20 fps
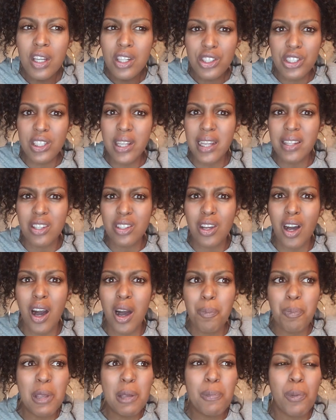She likes to
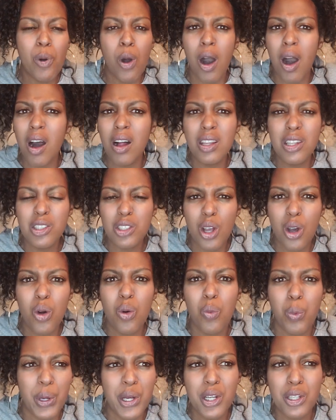call people all this
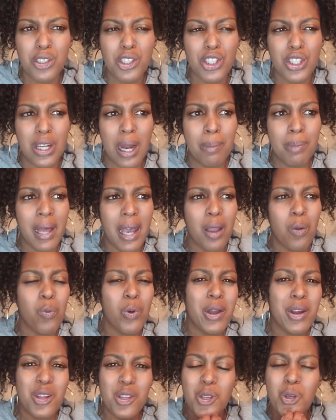old weird shit. I'm like,
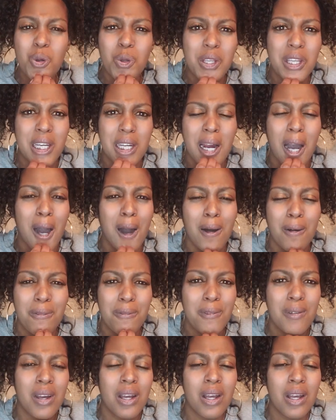where do you get off?